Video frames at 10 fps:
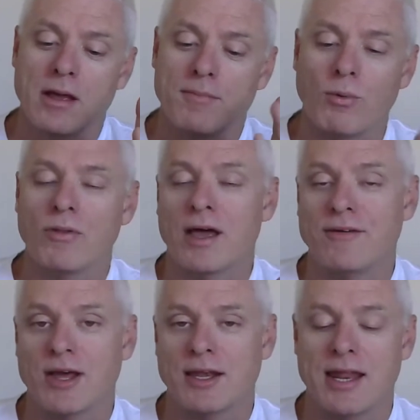But what
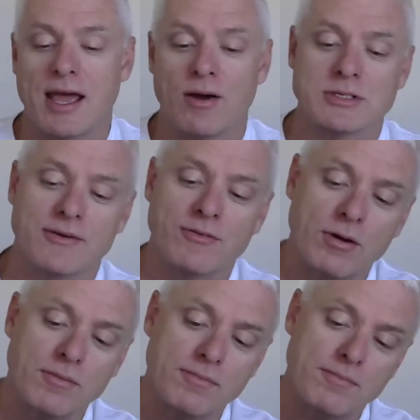they've done now is they've
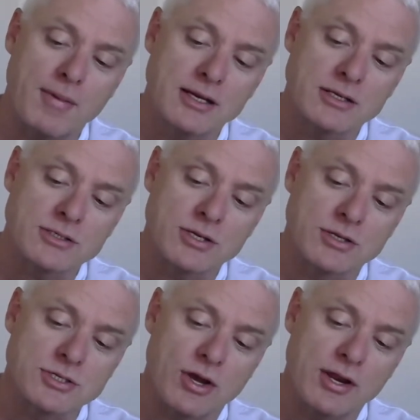got magnets on
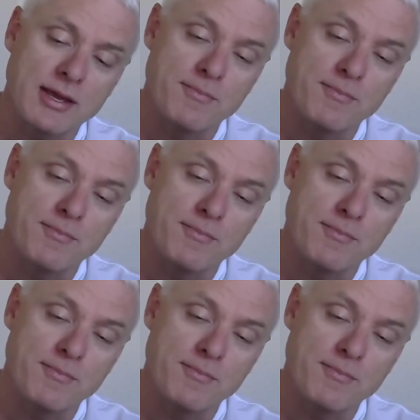the side here,